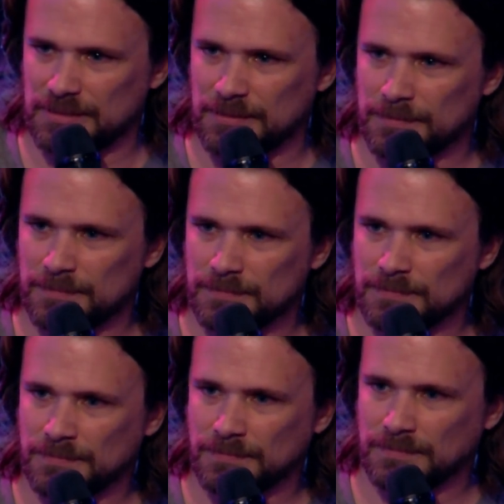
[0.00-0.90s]

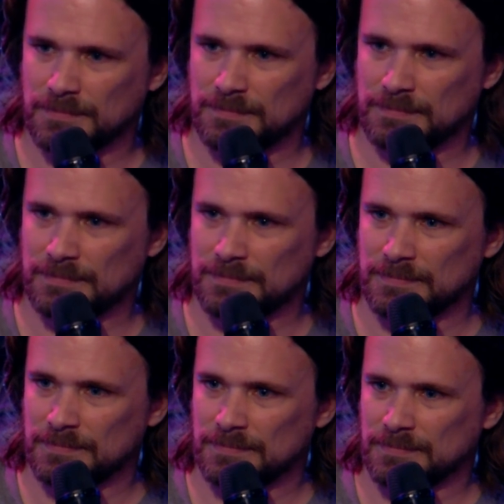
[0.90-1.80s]

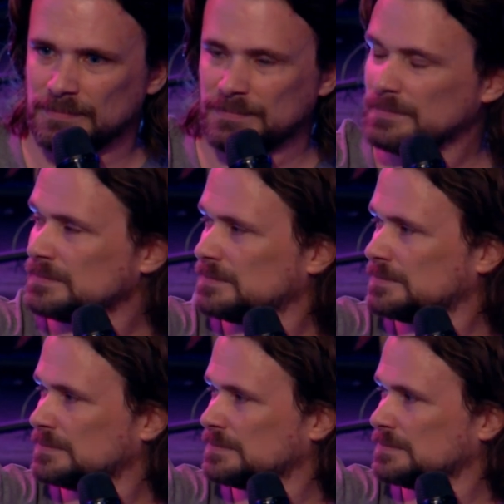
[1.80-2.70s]

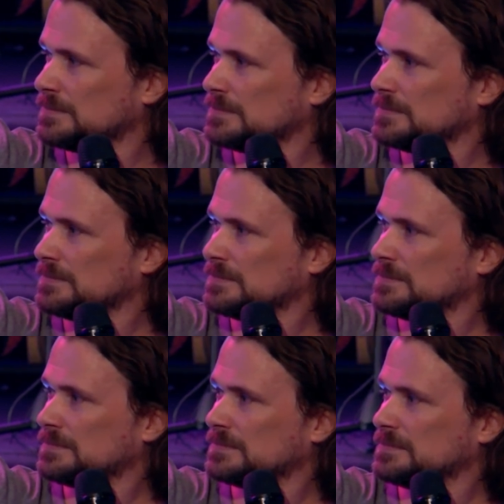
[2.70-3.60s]

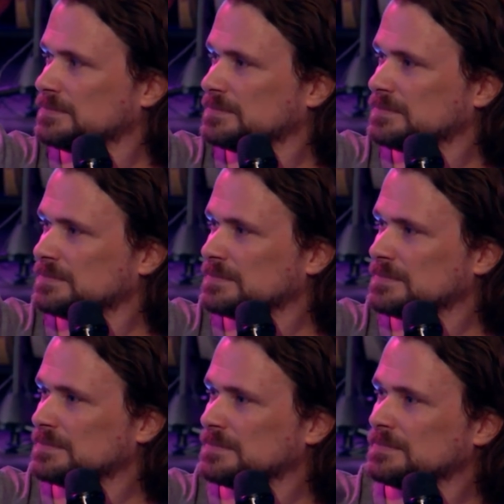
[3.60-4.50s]
(no one is talking)